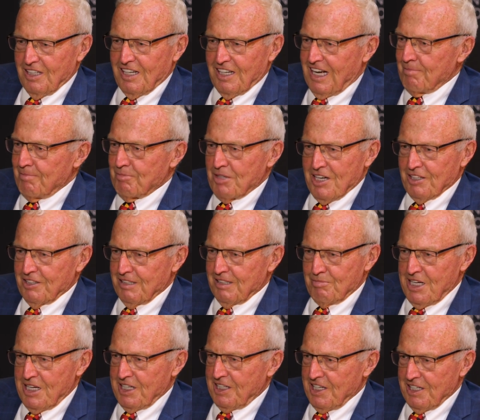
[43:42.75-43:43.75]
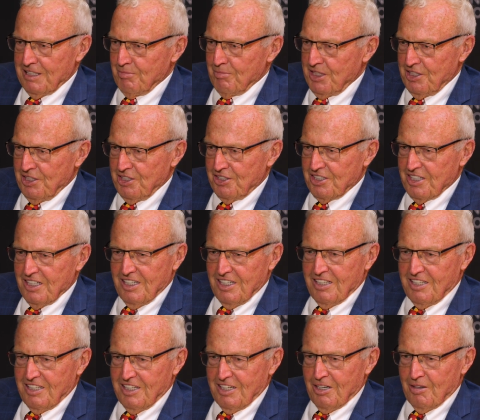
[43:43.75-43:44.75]
I'm not going to make enemies
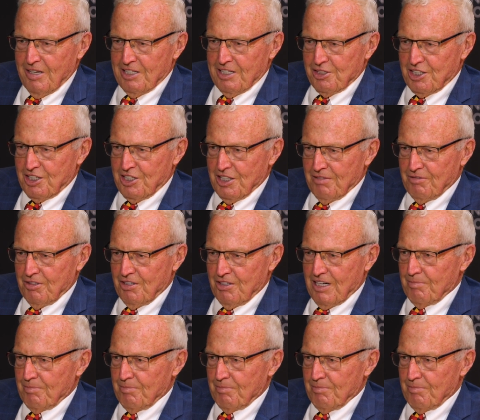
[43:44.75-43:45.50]
there as governor.